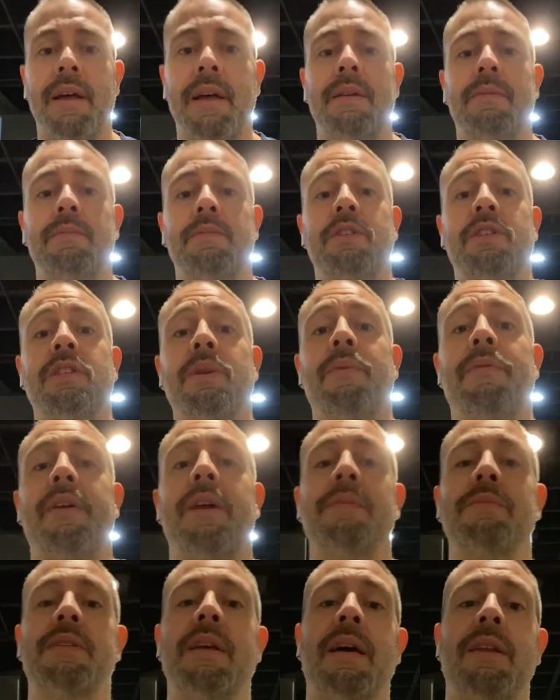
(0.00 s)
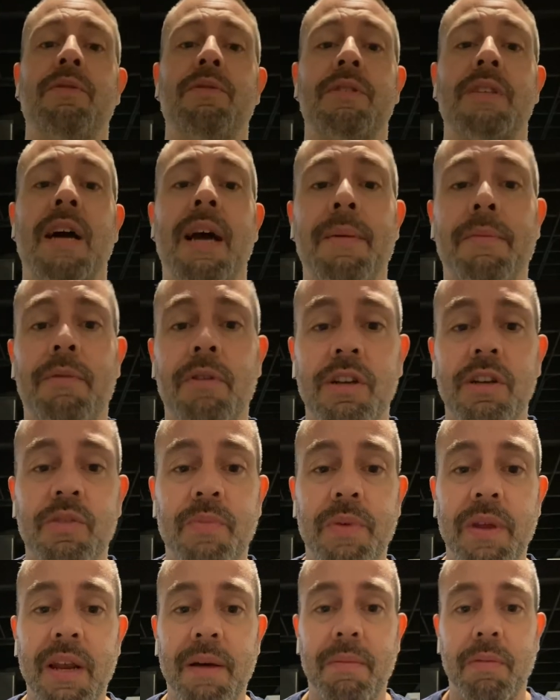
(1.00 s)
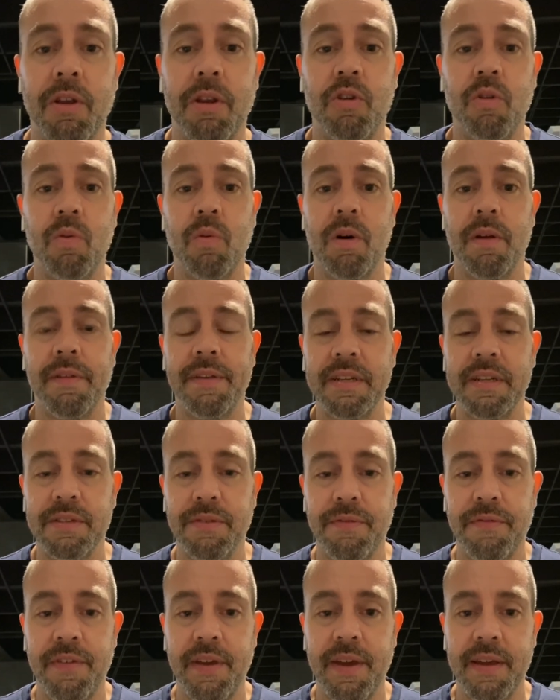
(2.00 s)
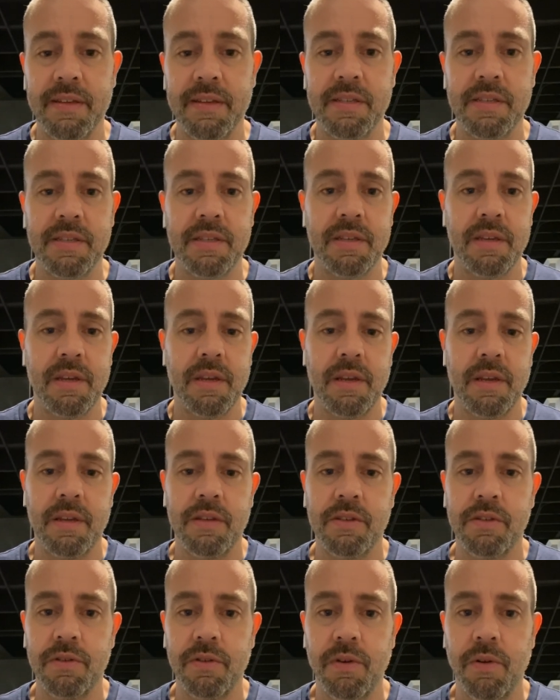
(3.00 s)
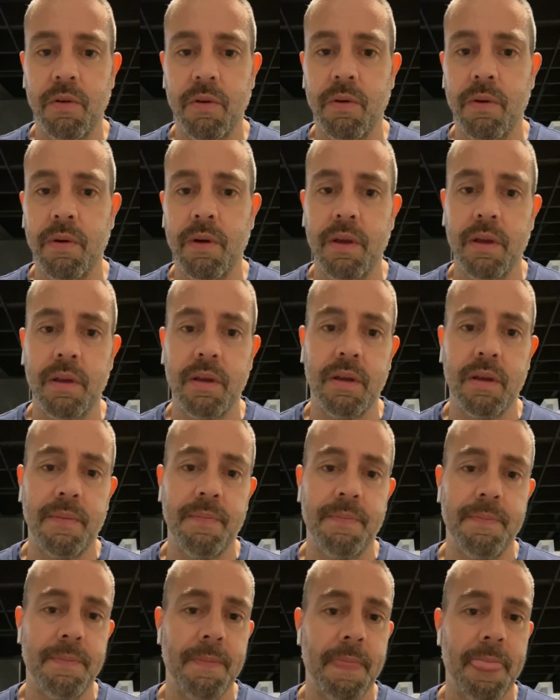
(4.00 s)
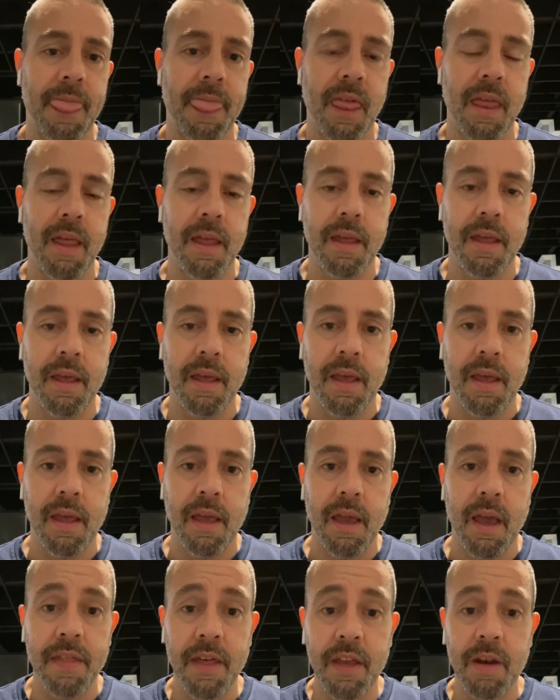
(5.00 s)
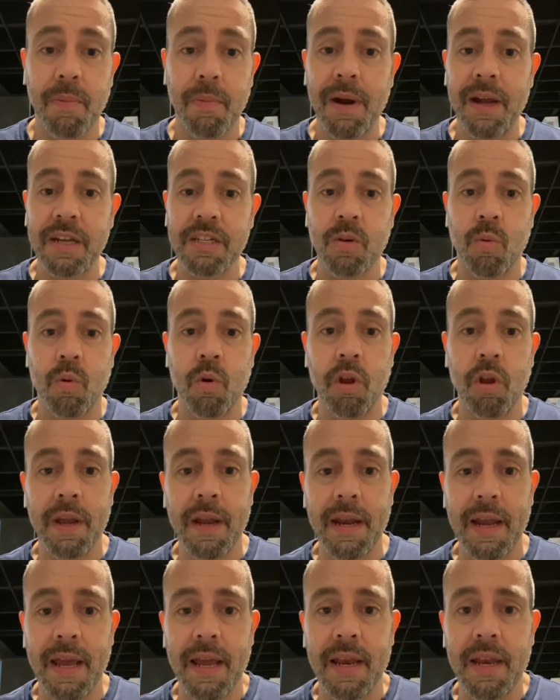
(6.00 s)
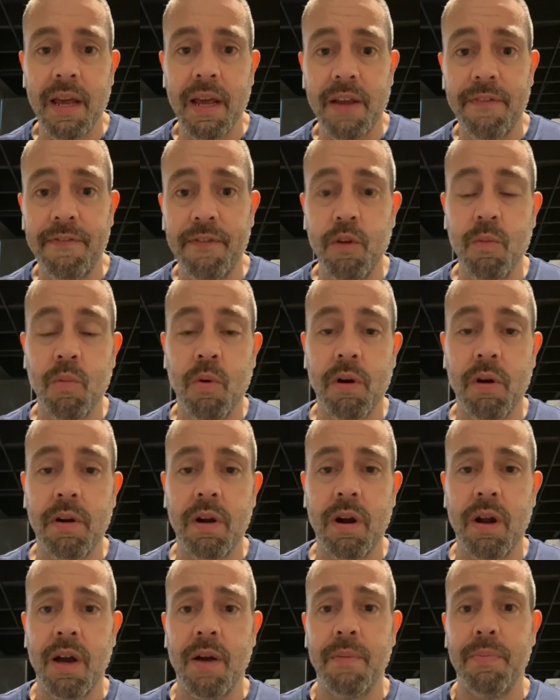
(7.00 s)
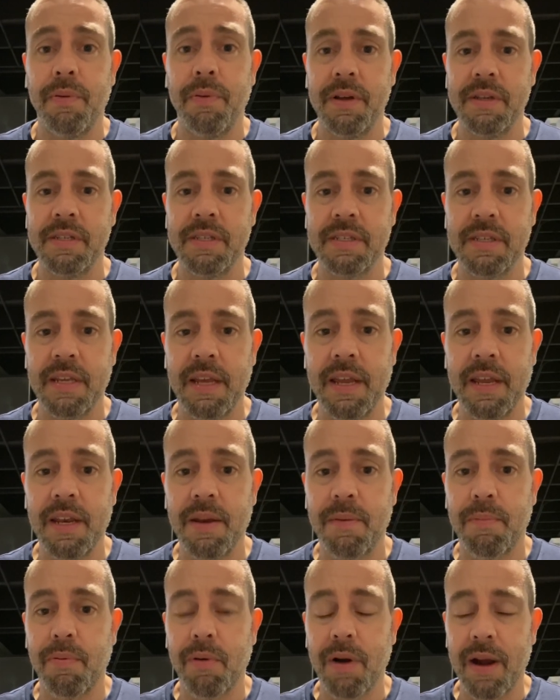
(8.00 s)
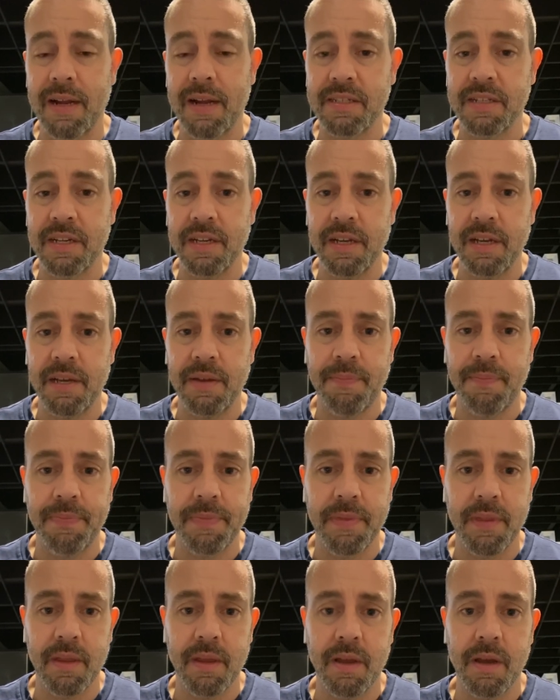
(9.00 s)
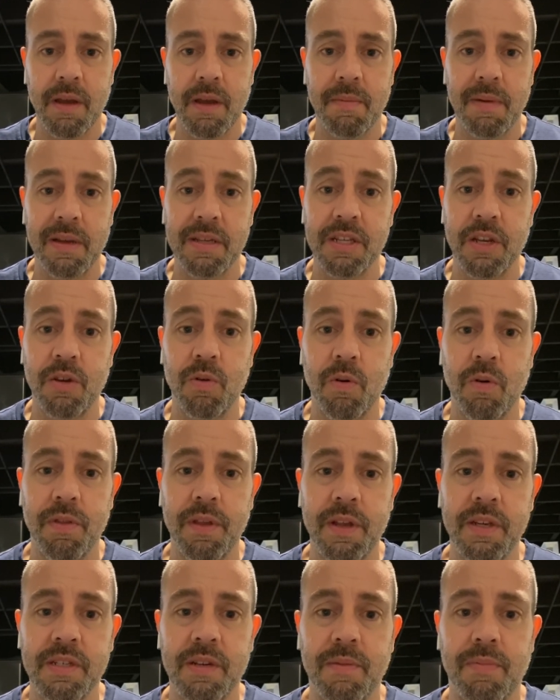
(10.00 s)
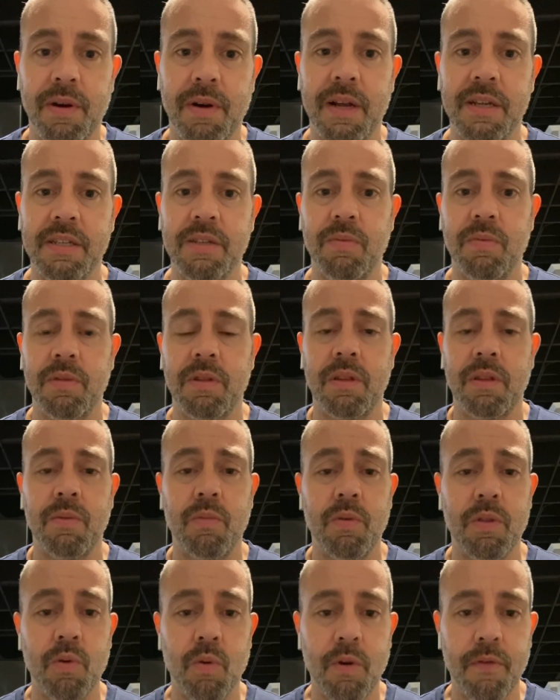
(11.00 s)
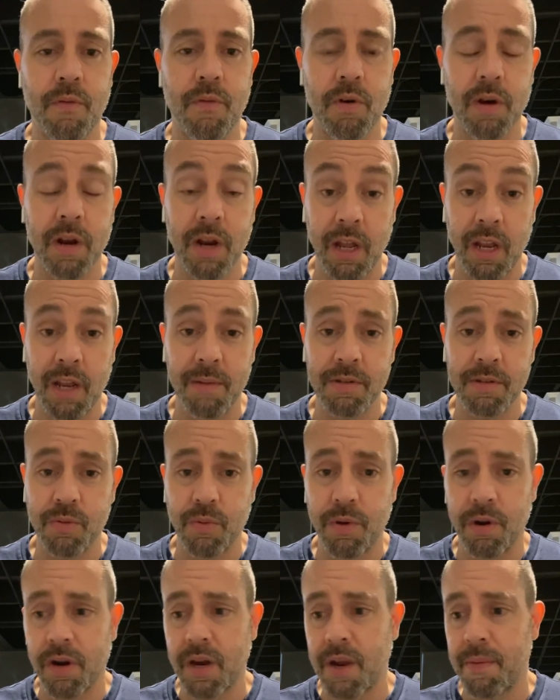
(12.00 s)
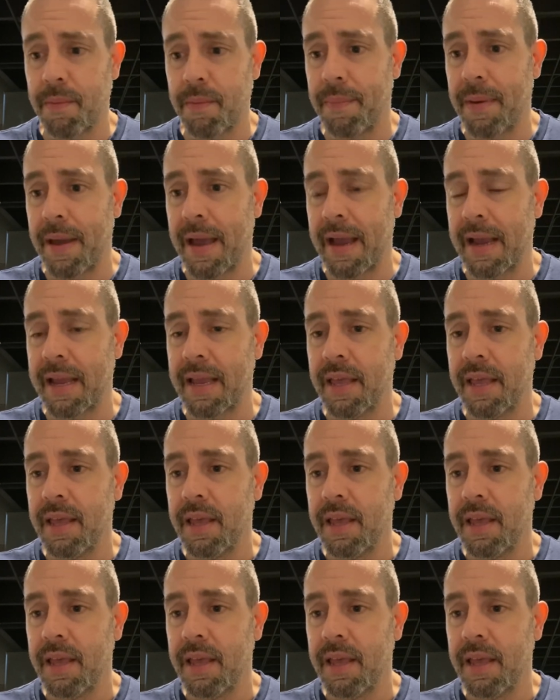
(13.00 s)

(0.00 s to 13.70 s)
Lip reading: Just some of it comes down to a time crunch of being able to do all these events. So, and then Nebraska, we're looking at a few more places in Nebraska. Like I said, northeast Nebraska with Norfolk and Columbus, we are coming back.